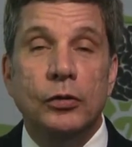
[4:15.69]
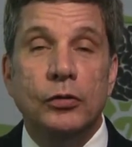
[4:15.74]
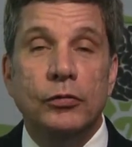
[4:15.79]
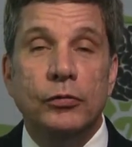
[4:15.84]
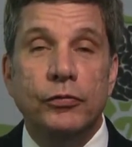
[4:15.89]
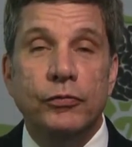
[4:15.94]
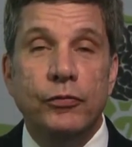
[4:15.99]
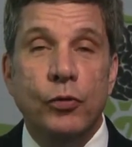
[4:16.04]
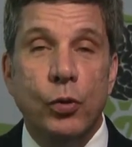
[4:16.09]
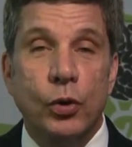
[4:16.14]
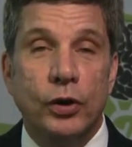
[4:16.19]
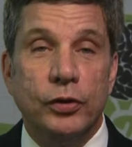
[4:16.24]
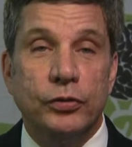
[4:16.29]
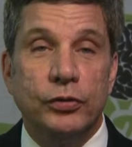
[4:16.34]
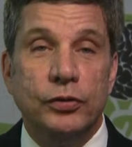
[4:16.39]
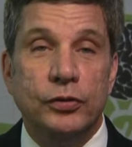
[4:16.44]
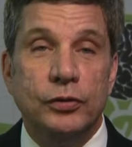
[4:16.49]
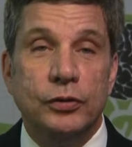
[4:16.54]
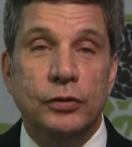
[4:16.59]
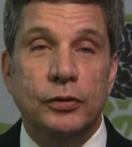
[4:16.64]

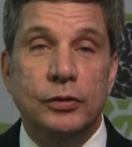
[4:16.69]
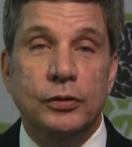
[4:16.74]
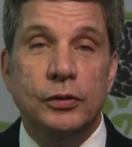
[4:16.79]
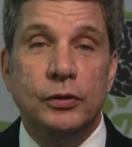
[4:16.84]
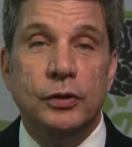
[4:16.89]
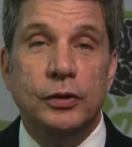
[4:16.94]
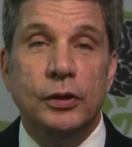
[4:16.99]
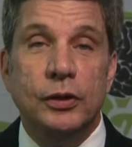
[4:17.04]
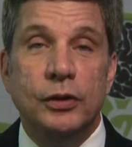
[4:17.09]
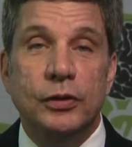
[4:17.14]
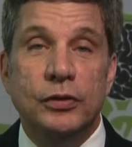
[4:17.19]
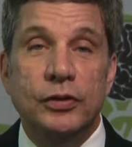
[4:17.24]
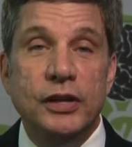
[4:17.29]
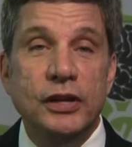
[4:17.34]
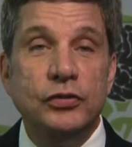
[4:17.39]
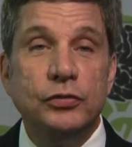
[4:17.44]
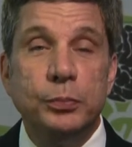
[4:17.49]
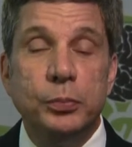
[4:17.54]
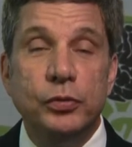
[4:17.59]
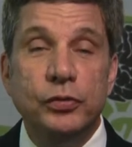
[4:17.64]
Fourth,
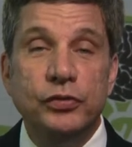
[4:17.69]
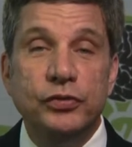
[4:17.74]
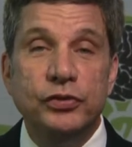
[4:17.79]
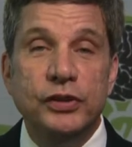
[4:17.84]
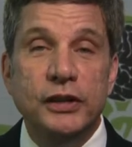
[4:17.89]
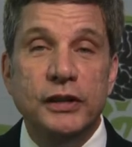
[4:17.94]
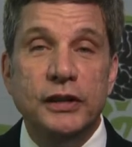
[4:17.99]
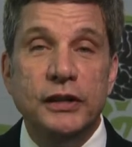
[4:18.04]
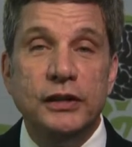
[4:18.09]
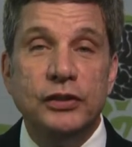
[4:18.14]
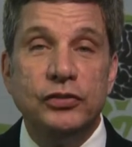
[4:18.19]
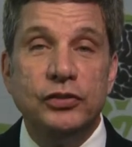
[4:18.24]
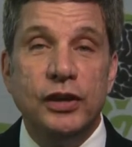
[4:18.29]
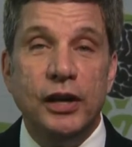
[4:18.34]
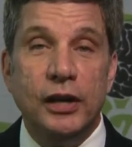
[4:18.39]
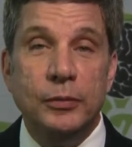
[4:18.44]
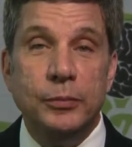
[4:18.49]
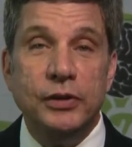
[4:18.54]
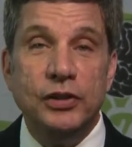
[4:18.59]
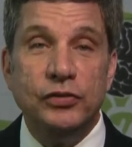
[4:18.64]
these proceedings
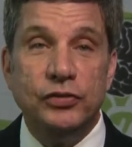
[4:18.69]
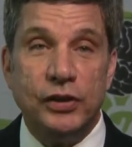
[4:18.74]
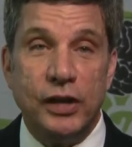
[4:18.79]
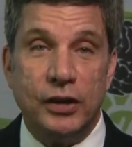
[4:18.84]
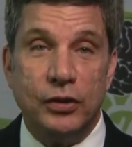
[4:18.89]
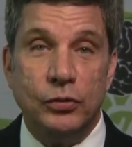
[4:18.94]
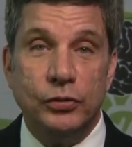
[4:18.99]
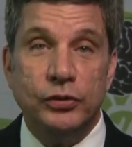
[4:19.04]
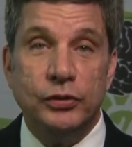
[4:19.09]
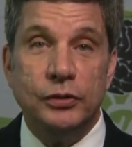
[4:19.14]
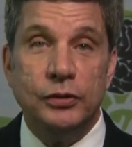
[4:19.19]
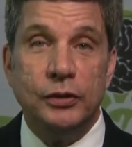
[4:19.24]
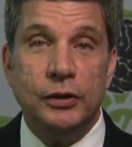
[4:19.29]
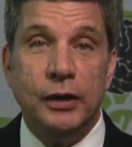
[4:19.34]
can be settled